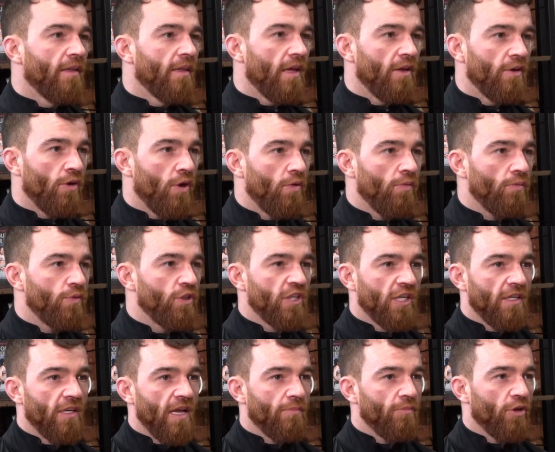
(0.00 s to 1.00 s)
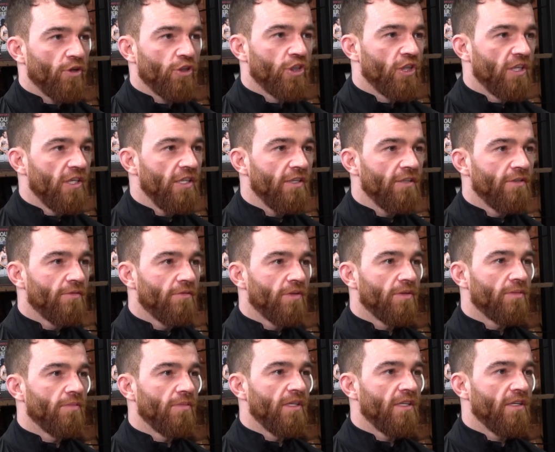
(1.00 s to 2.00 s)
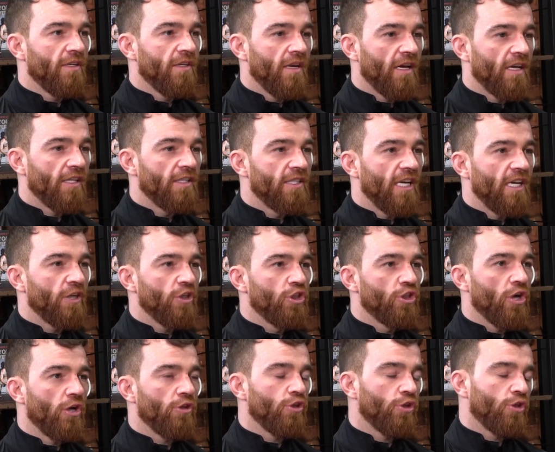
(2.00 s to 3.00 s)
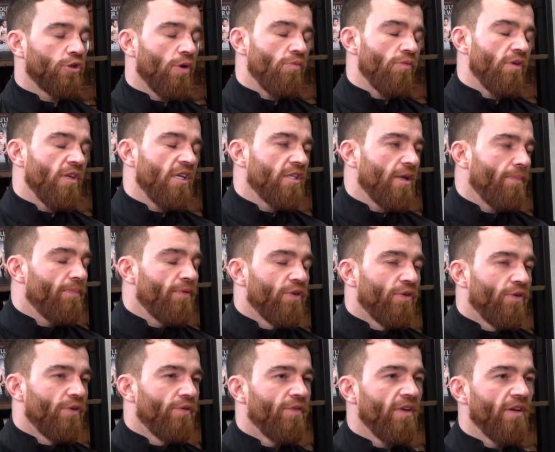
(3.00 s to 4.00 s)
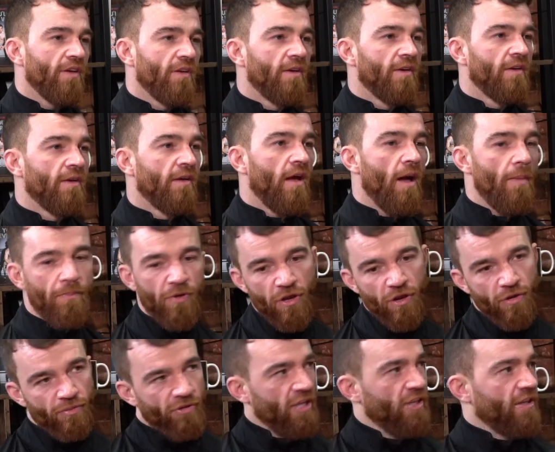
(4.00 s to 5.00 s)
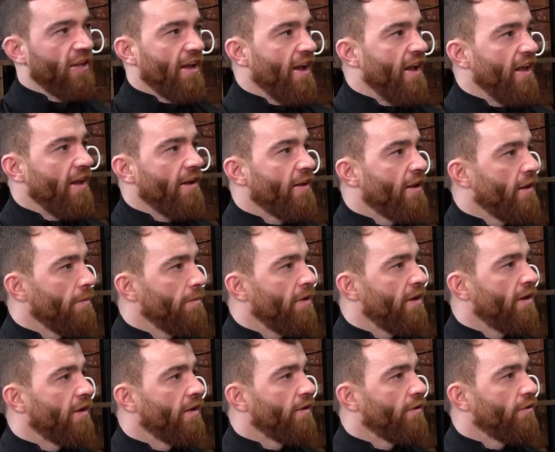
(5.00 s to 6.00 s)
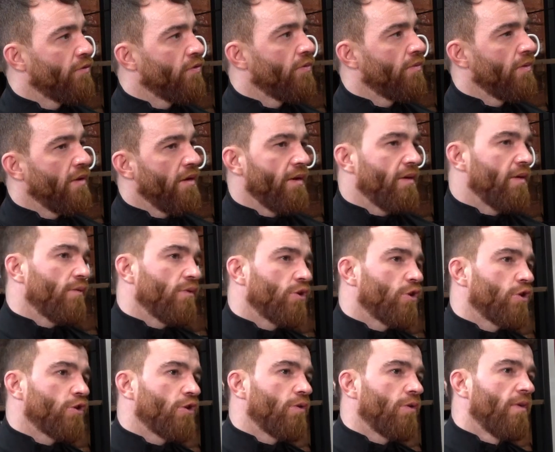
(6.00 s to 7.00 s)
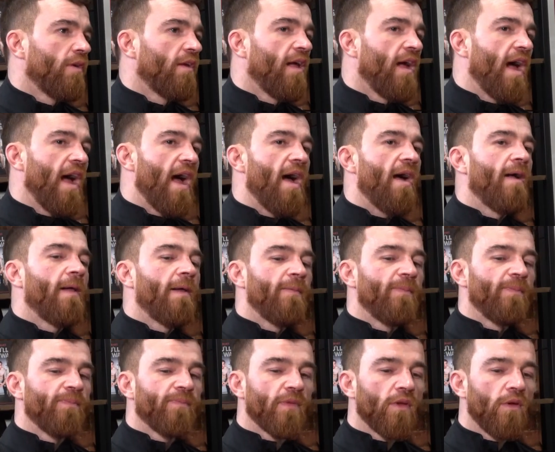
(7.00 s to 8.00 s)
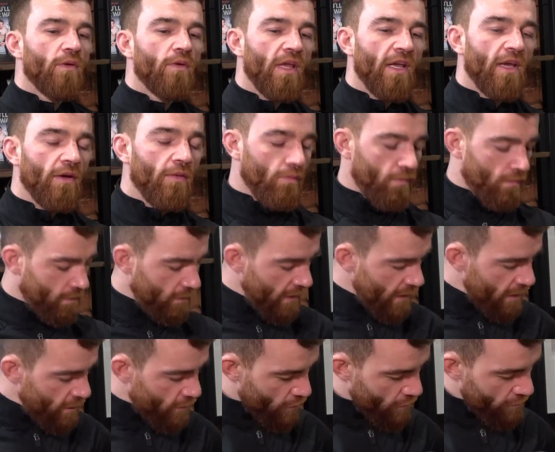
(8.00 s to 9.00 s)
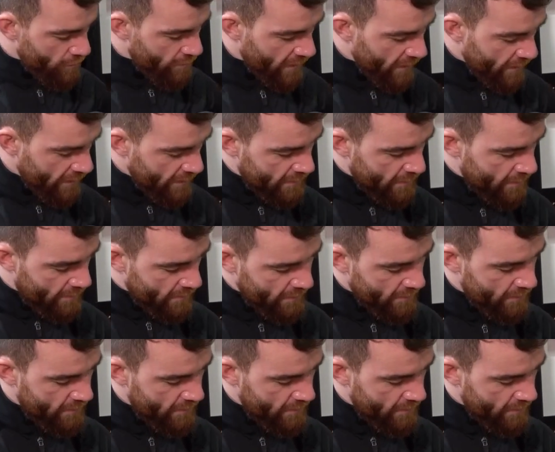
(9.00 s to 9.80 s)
I know I'm not chinny, you know what I mean? And I can take a shot, just don't need to prove it. I proved it there a little bit, you know what I mean? Just, like, you know me.